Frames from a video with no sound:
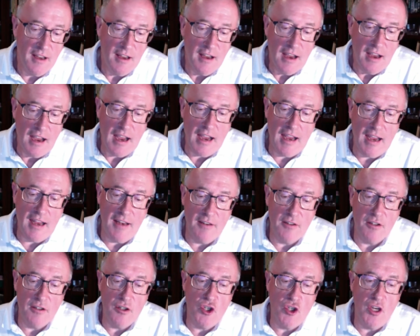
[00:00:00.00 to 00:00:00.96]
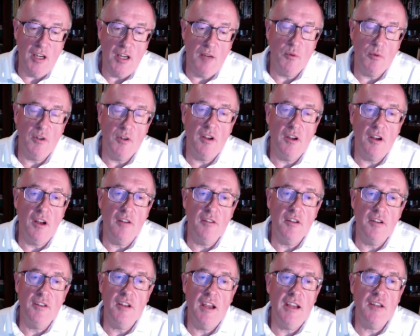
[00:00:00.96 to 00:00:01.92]
and she would
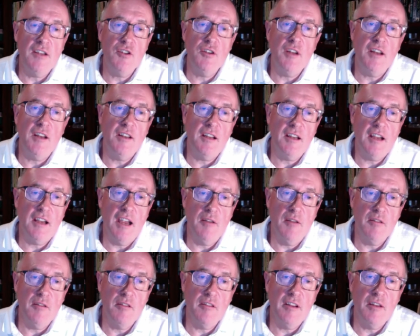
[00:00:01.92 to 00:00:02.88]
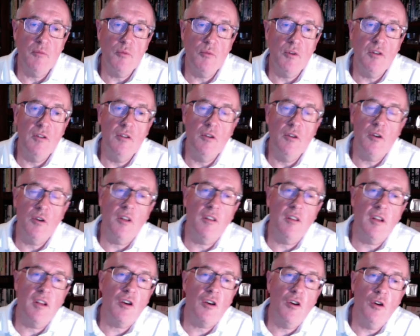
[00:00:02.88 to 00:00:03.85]
undertake genetic counseling, would look at
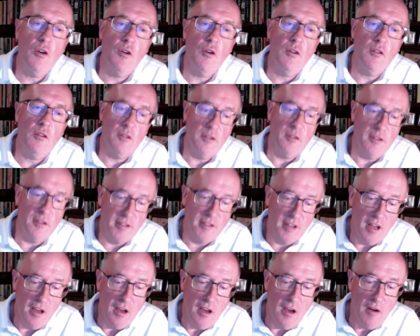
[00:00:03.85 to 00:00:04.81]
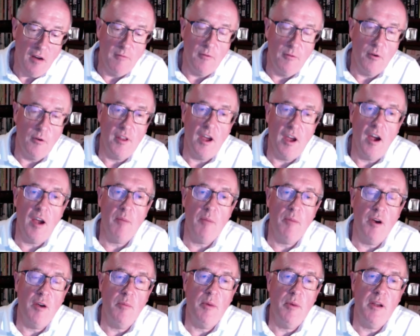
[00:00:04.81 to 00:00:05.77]
the cause for the
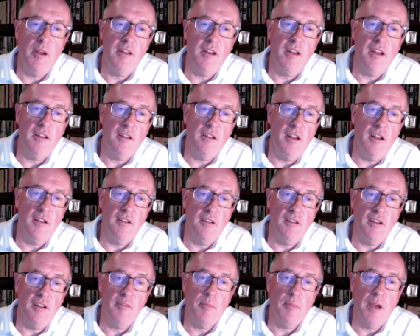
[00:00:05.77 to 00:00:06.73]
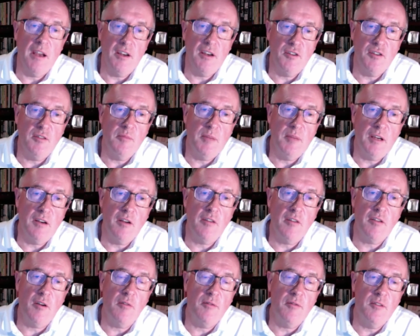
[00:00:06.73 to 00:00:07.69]
hypopit in this patient, because
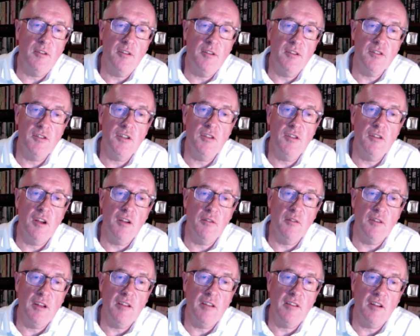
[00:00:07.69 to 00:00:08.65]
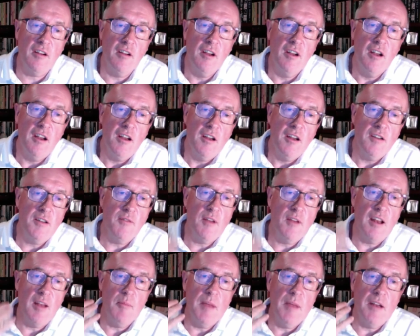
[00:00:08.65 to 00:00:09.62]
often, as you know, these are
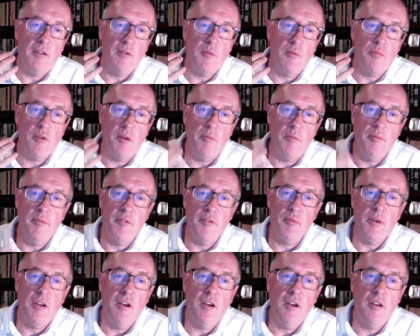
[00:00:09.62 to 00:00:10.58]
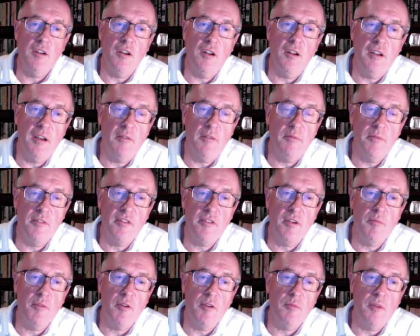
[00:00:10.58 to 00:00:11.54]
developmental problems. We heard earlier from
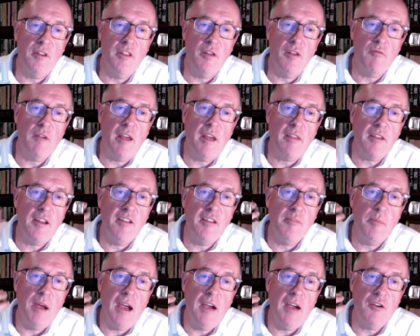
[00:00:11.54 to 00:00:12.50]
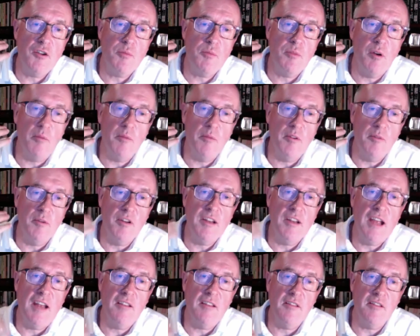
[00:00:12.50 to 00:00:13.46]
someone with the Rathke's pouch problem who had
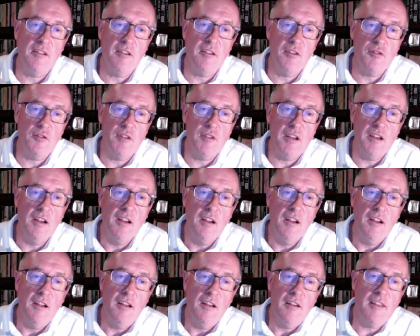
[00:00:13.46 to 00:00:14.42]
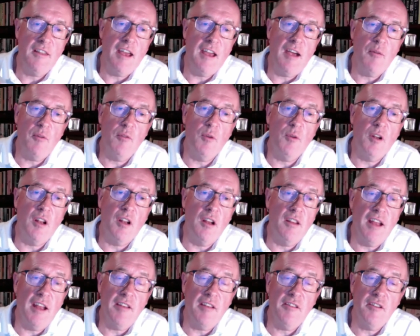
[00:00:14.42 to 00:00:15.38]
had surgery.
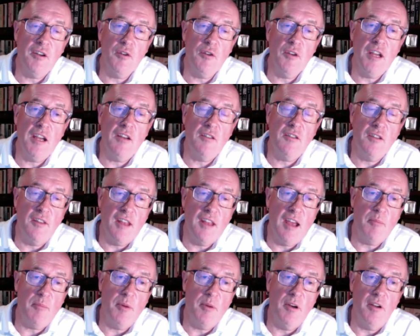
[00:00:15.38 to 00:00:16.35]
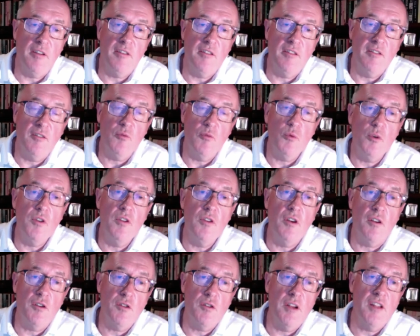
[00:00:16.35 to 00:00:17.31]
That's unique to that person, would
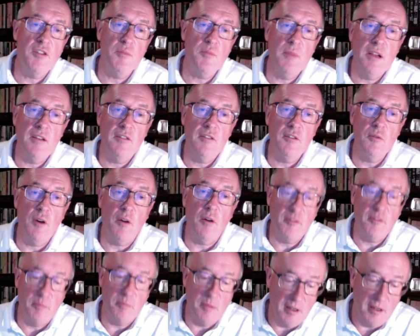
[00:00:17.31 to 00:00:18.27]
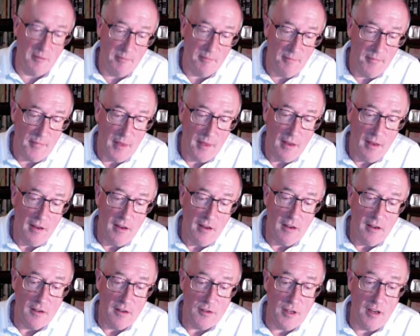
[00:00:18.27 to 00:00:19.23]
not transmit to offspring.
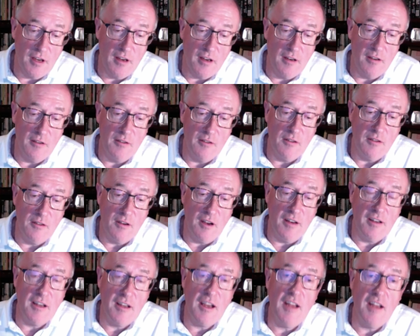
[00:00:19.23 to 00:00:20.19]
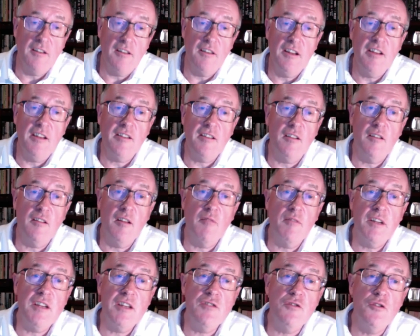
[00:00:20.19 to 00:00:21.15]
So, and again, these are
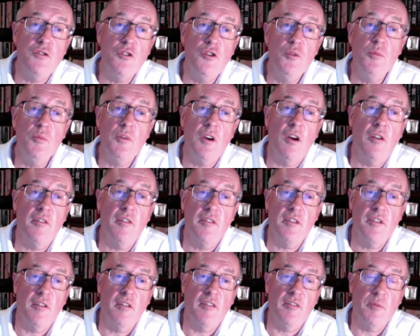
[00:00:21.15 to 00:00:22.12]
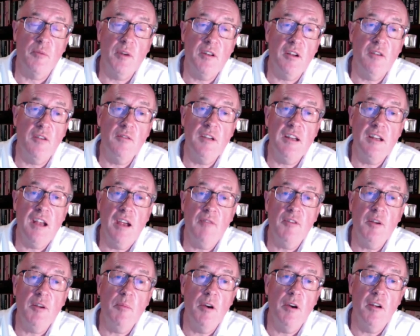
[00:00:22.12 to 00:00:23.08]
lovely Zoom consults. We don't need to have
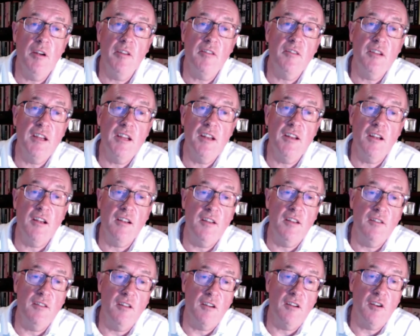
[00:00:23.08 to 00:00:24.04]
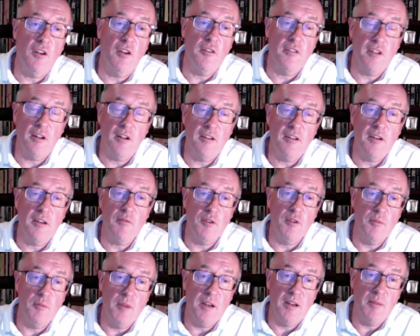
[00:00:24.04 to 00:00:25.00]
you personally in the consulting
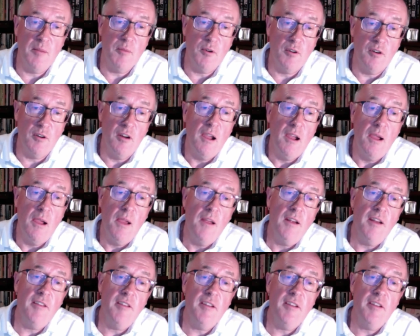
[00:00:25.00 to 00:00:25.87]
room anymore. It's